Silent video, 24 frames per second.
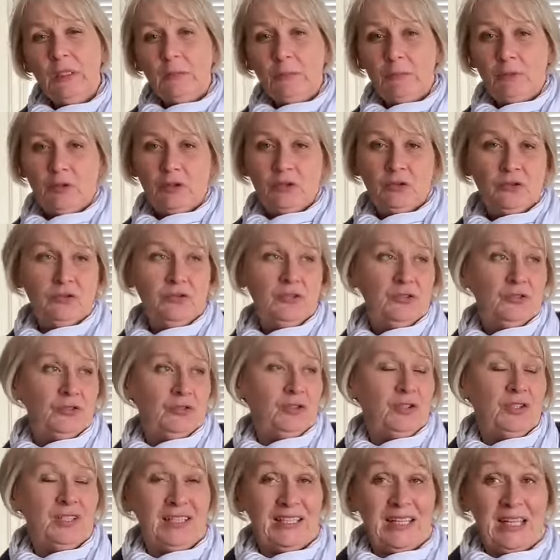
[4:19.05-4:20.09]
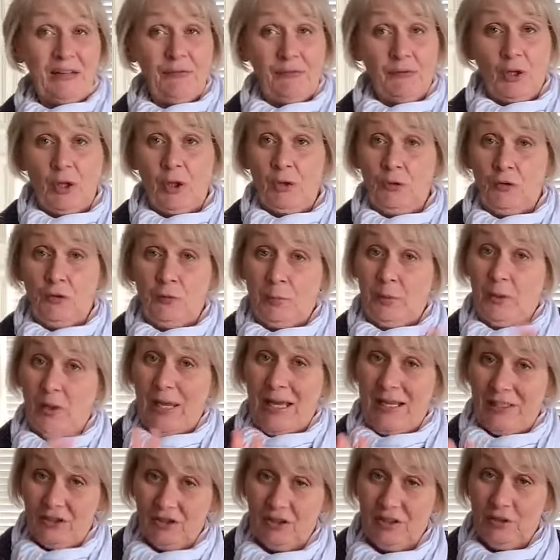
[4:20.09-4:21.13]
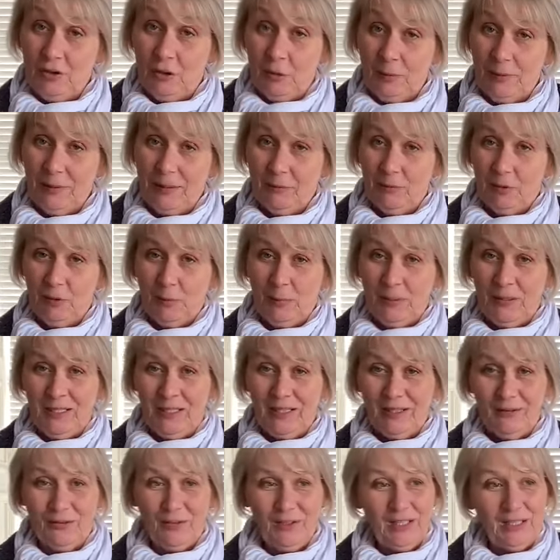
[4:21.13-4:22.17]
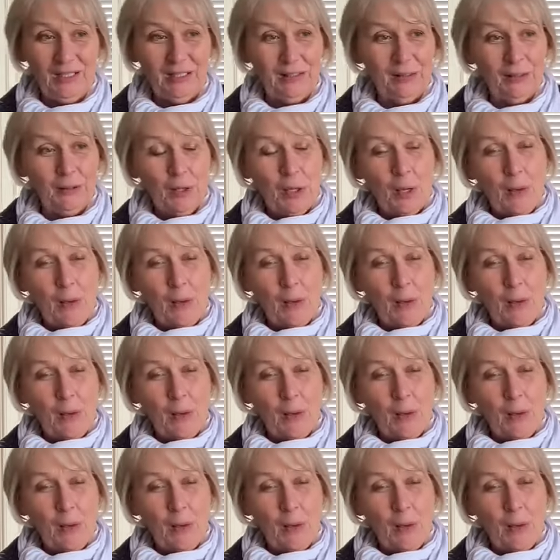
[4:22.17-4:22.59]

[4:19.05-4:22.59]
because you can have those but actually not be able to play a thing.